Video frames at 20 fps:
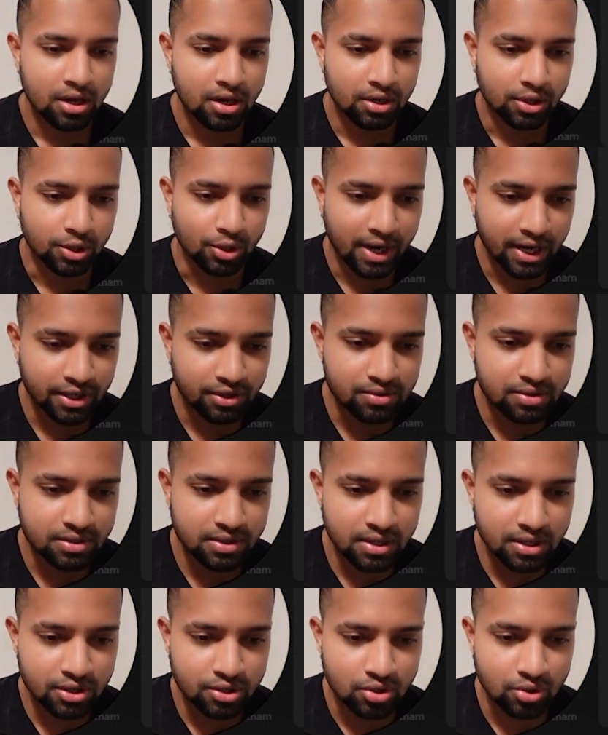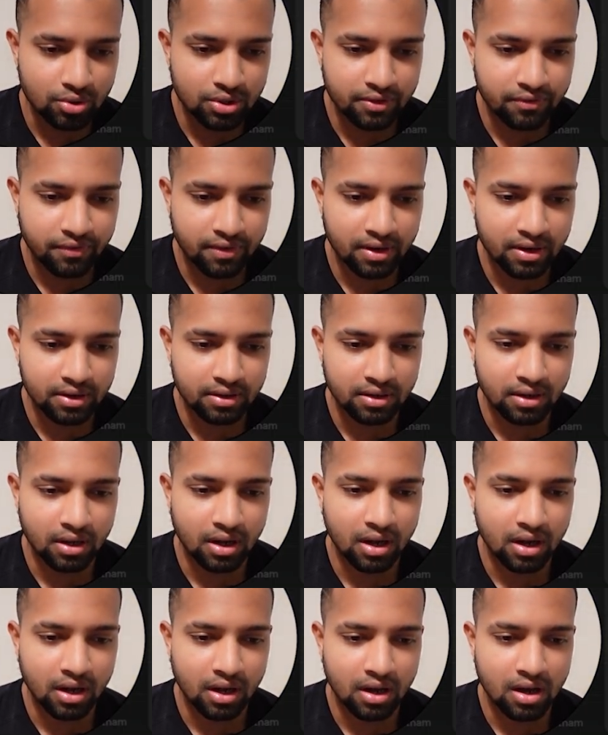You get to see two different
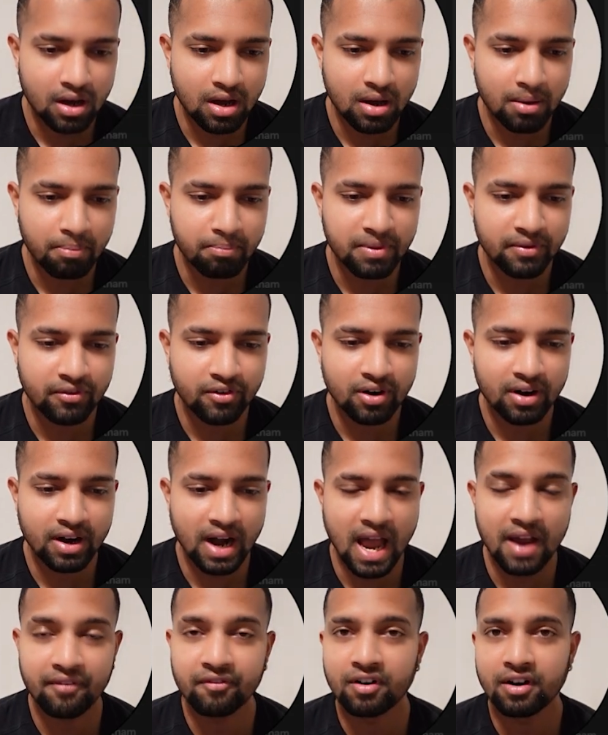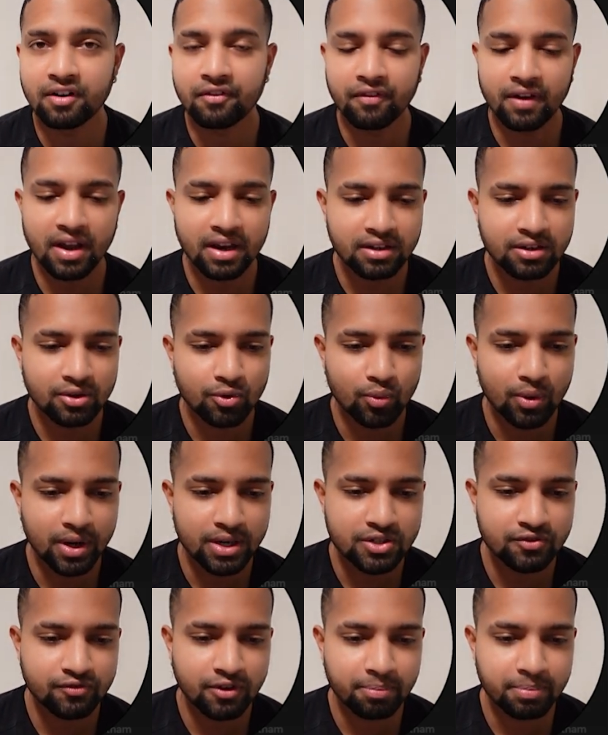before and after effect,
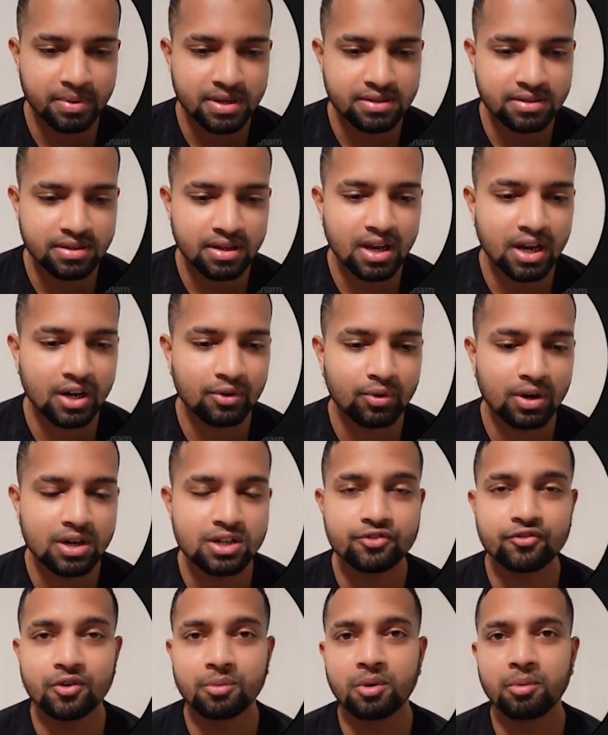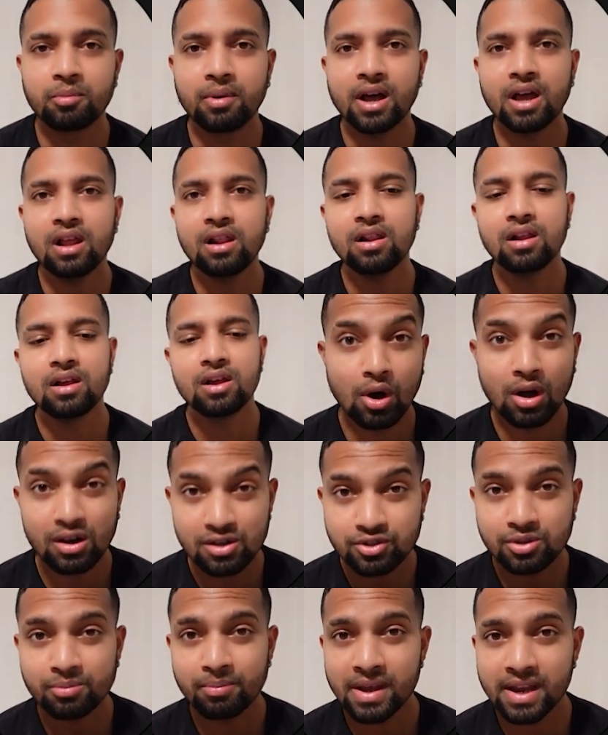one's for PC and one's for mobile. To
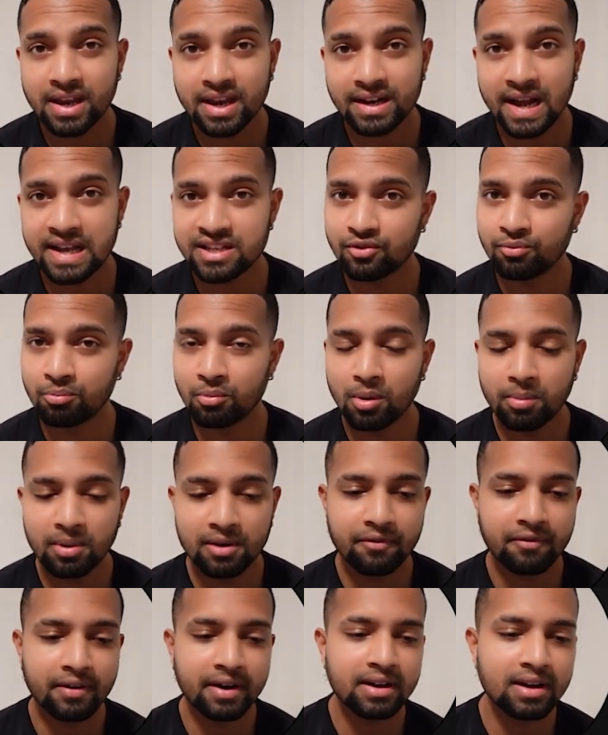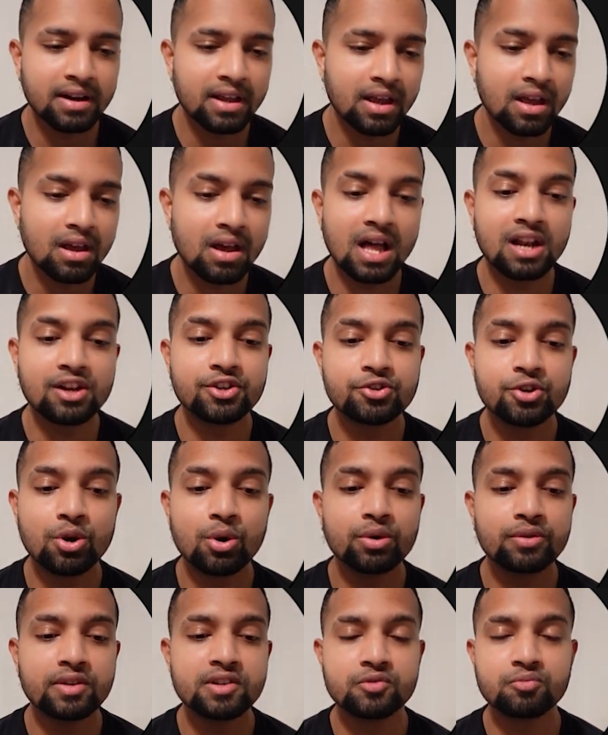also make it as a mobile friendly, I'll
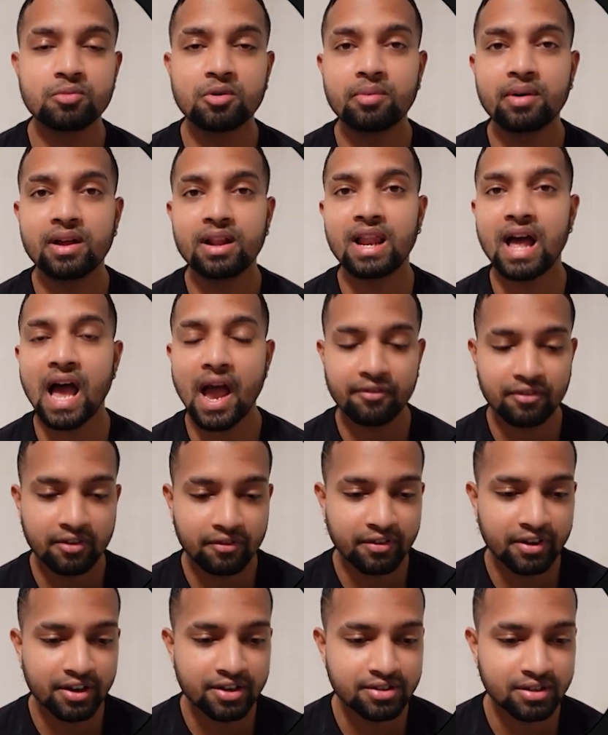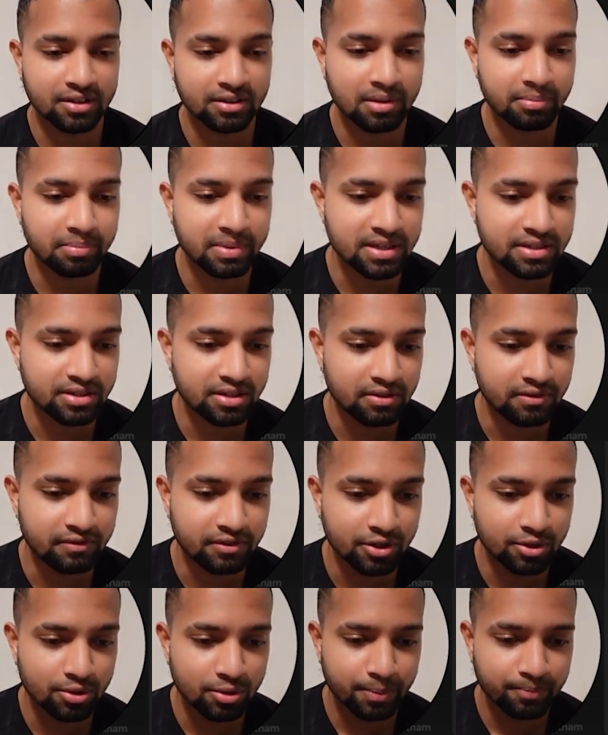show this mobile after finishing the PC
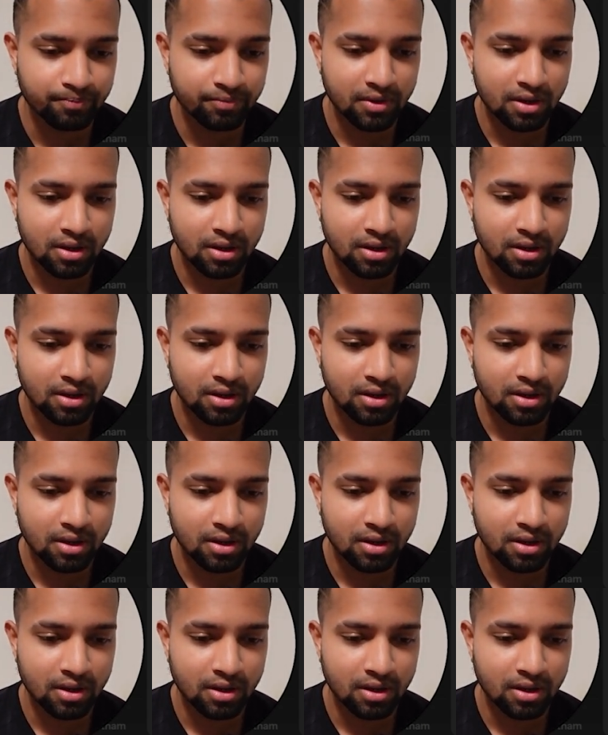view.